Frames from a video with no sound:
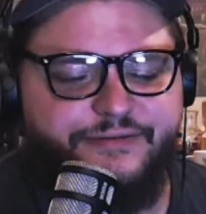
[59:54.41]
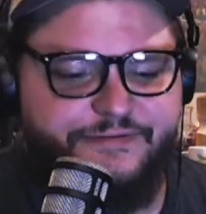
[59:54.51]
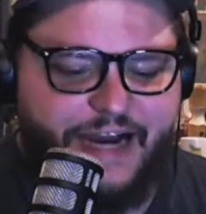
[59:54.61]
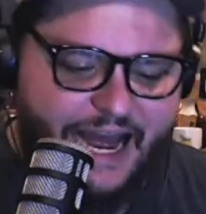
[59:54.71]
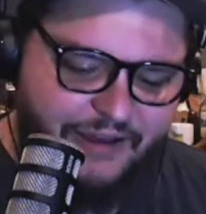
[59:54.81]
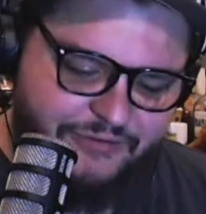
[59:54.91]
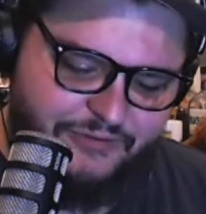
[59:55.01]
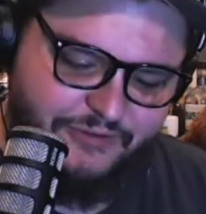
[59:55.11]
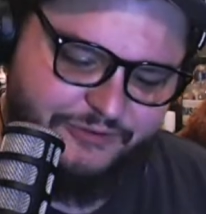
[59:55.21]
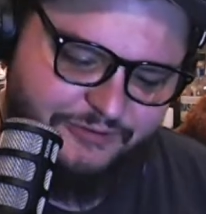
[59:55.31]
five
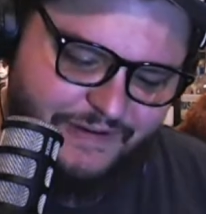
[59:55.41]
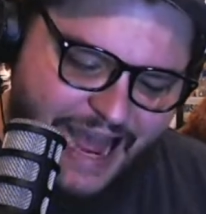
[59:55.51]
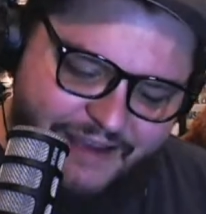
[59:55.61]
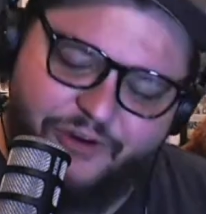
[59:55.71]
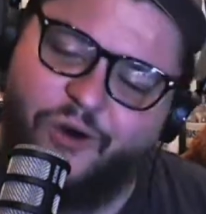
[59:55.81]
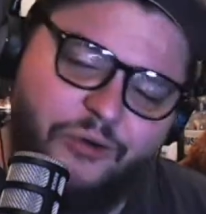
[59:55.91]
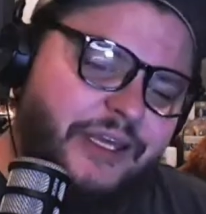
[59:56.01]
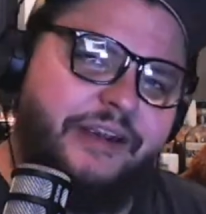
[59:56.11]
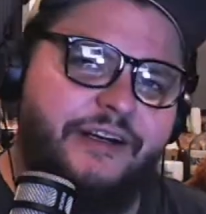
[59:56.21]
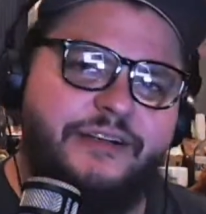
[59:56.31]
whole
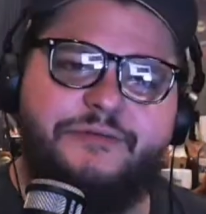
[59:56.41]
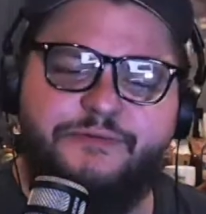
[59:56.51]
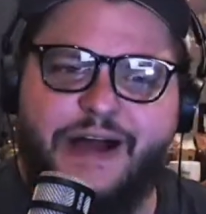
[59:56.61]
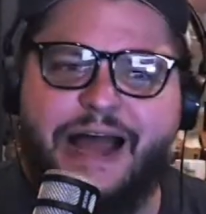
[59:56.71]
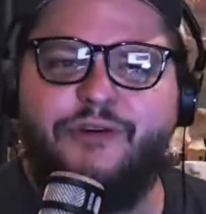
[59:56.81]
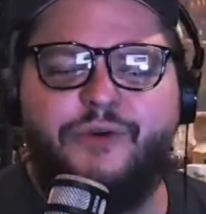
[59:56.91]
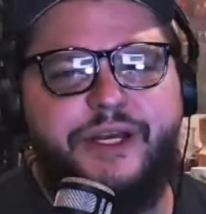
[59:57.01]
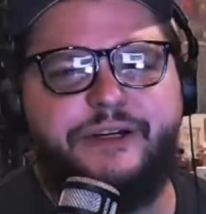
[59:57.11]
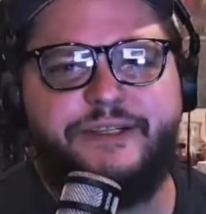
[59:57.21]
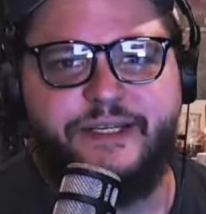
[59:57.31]
years
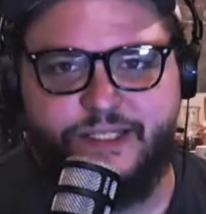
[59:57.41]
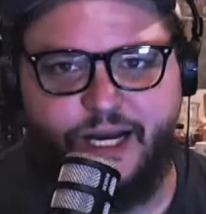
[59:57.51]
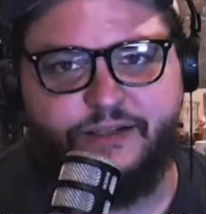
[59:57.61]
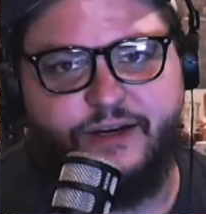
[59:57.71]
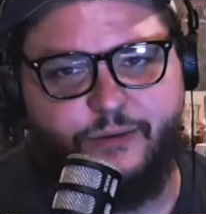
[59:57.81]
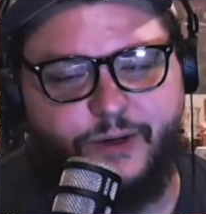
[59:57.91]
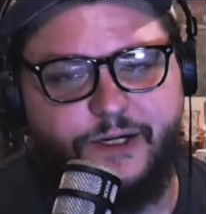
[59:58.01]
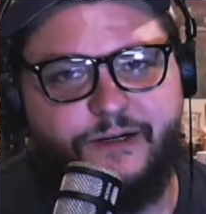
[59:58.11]
this October